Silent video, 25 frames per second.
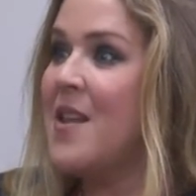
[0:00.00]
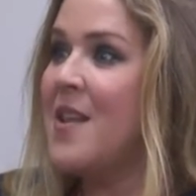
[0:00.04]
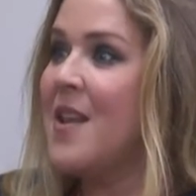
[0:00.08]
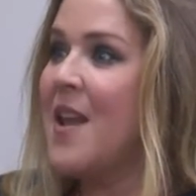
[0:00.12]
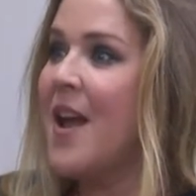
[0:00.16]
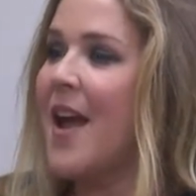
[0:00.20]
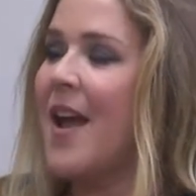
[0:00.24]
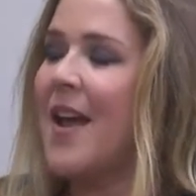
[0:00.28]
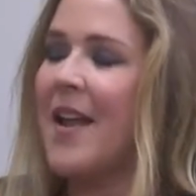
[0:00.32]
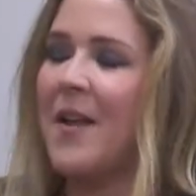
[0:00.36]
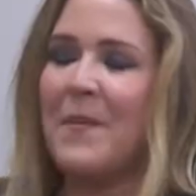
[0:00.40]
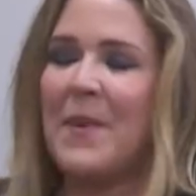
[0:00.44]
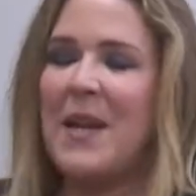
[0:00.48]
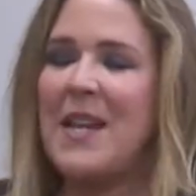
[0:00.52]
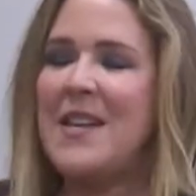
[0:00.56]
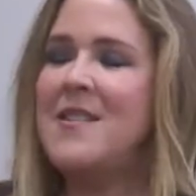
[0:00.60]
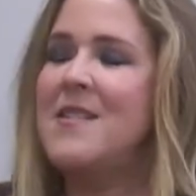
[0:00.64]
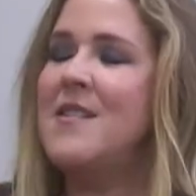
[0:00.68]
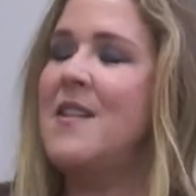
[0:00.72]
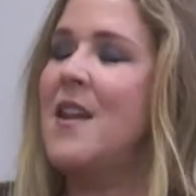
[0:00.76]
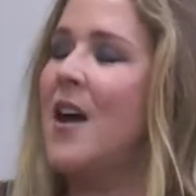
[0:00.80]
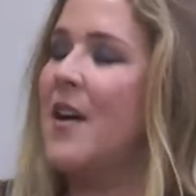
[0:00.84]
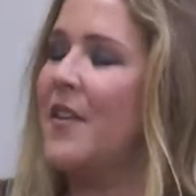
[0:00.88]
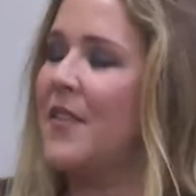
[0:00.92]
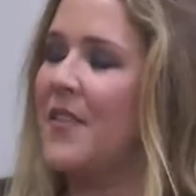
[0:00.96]
I mean,
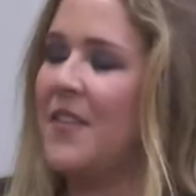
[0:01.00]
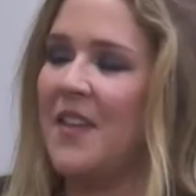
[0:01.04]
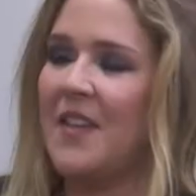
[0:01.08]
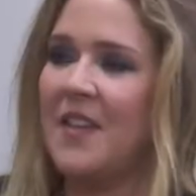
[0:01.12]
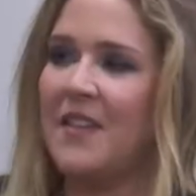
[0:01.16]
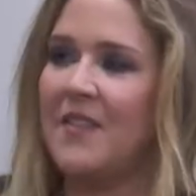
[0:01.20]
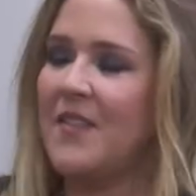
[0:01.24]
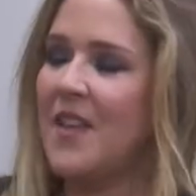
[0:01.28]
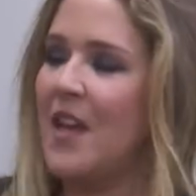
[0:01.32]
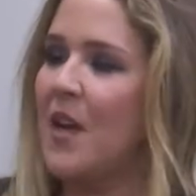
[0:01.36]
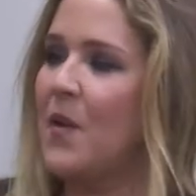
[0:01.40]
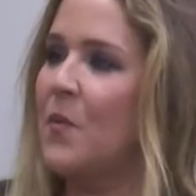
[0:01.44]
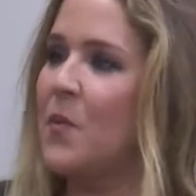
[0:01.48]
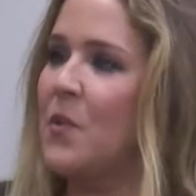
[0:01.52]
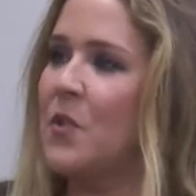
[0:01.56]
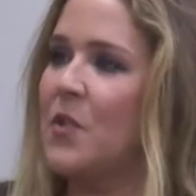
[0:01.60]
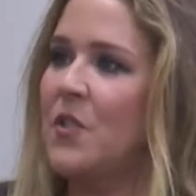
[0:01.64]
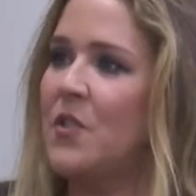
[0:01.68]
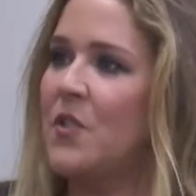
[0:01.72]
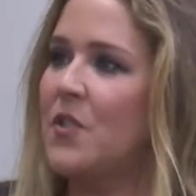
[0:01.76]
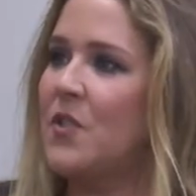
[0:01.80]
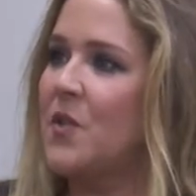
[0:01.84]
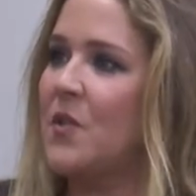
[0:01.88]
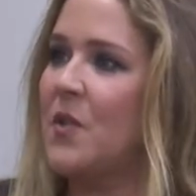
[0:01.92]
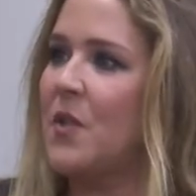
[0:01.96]
nothing that would
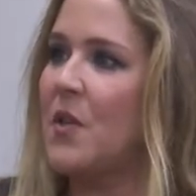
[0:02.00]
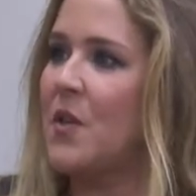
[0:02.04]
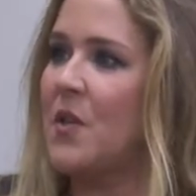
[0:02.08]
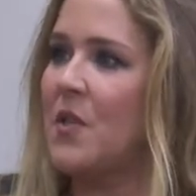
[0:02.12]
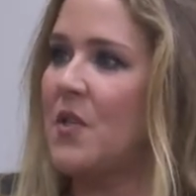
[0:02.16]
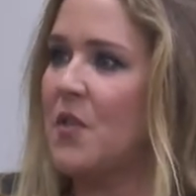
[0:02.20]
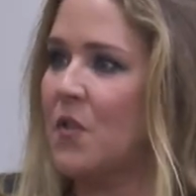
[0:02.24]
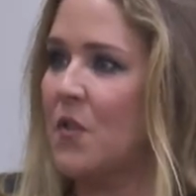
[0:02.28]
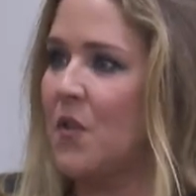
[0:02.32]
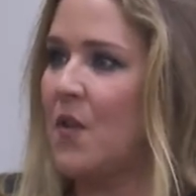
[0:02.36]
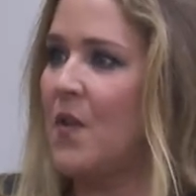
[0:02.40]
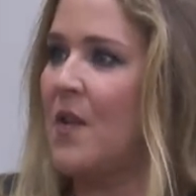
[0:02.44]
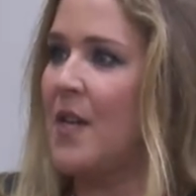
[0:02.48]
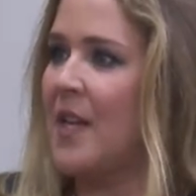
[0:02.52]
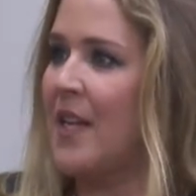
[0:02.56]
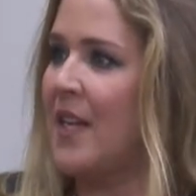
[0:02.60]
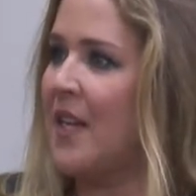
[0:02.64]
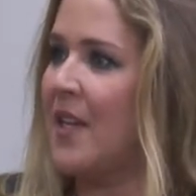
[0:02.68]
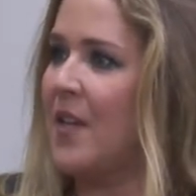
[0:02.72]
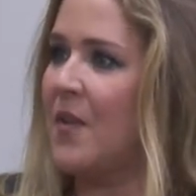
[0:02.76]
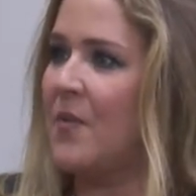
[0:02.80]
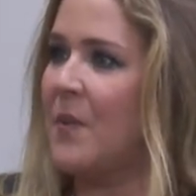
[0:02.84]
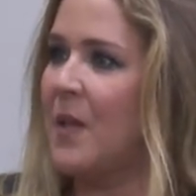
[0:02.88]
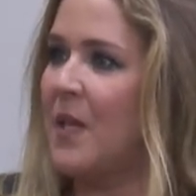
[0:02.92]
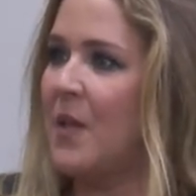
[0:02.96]
sort of link me